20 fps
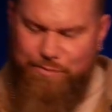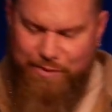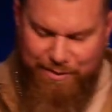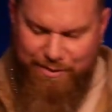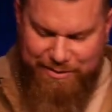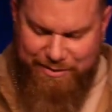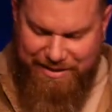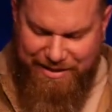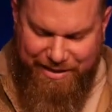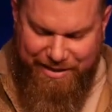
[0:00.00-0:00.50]
when he
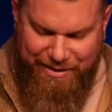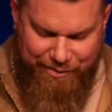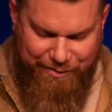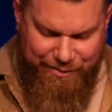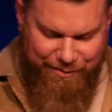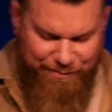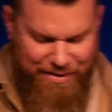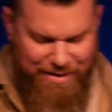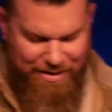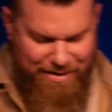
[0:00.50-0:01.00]
was
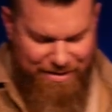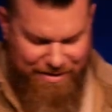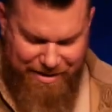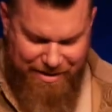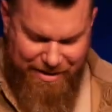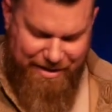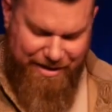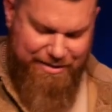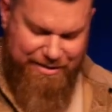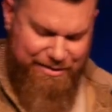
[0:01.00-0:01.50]
little,
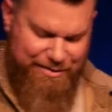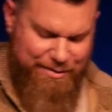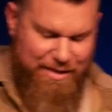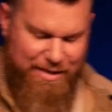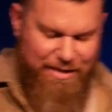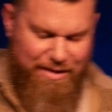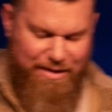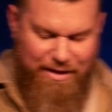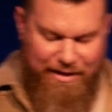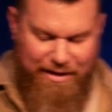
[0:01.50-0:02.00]
and he's,
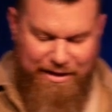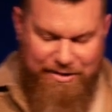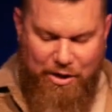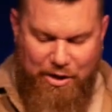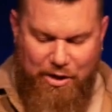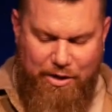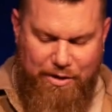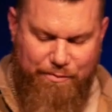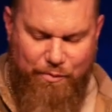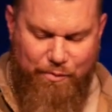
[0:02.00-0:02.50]
he's
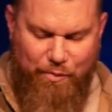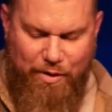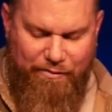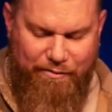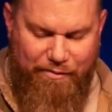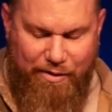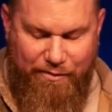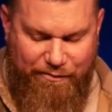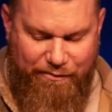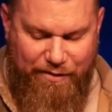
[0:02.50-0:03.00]
on one
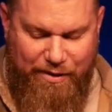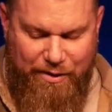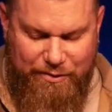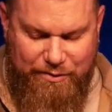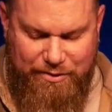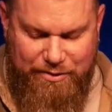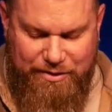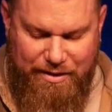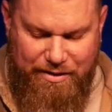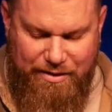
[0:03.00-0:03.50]
of our
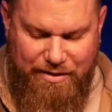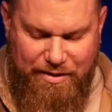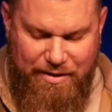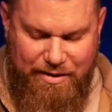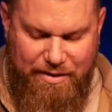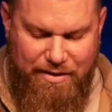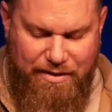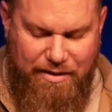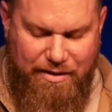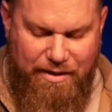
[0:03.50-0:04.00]
phones, and,
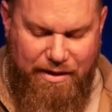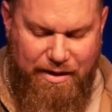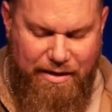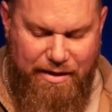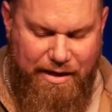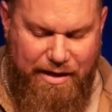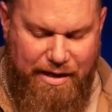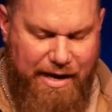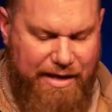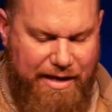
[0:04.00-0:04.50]
uh,
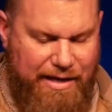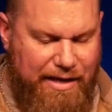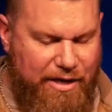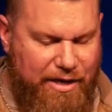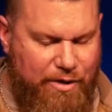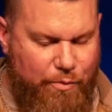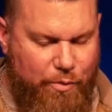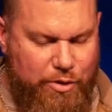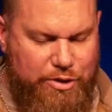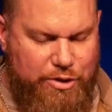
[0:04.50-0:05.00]
and I can
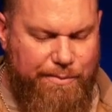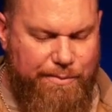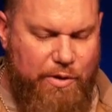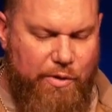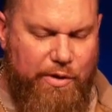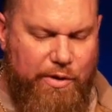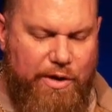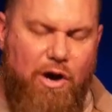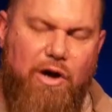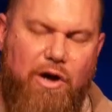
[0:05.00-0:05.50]
hear worship
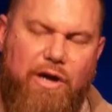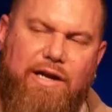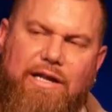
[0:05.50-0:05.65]
going on.